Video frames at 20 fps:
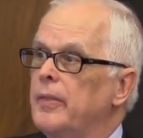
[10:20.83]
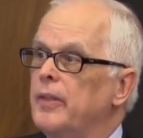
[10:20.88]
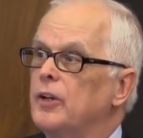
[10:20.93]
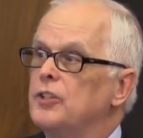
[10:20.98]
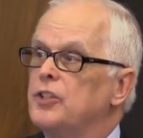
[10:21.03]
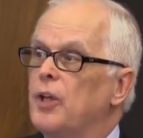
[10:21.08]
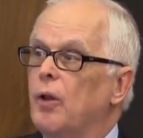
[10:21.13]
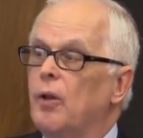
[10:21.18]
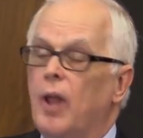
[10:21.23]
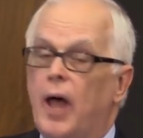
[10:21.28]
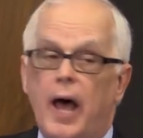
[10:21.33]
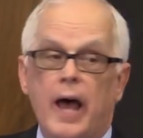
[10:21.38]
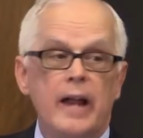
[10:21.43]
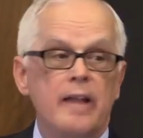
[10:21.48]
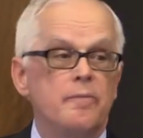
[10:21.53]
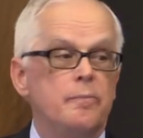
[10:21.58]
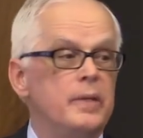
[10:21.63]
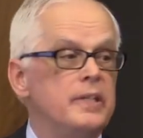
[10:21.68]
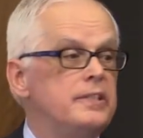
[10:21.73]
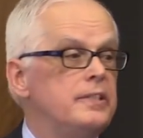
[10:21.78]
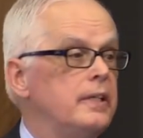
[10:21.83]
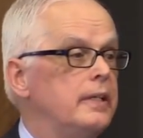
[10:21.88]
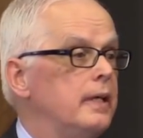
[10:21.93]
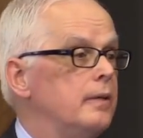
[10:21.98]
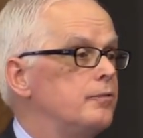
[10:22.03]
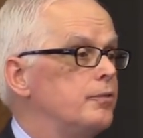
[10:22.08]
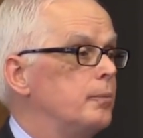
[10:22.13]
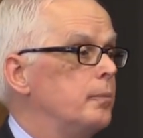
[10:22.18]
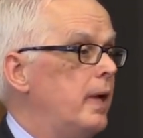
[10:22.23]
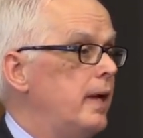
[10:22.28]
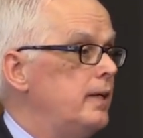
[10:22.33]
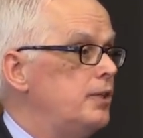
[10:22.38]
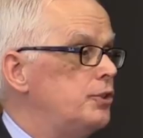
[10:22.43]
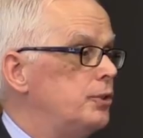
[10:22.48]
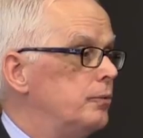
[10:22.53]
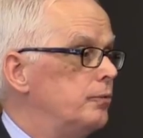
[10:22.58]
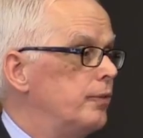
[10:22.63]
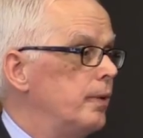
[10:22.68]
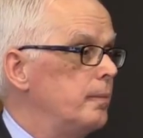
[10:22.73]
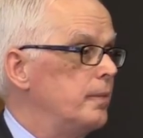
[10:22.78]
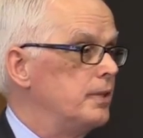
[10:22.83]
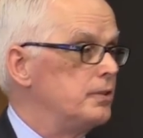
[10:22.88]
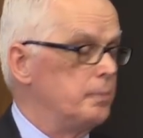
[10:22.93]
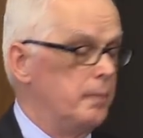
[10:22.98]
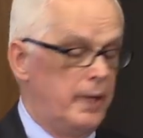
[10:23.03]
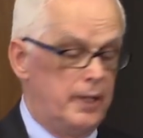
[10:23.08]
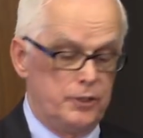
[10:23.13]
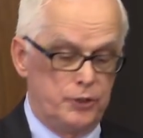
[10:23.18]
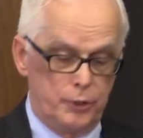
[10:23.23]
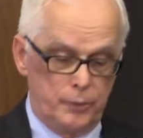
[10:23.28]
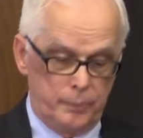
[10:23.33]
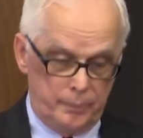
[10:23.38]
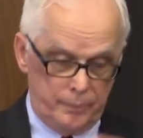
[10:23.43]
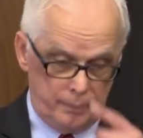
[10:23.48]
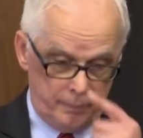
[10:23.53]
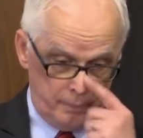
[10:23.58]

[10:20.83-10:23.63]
There's a lot of missing information from this measure.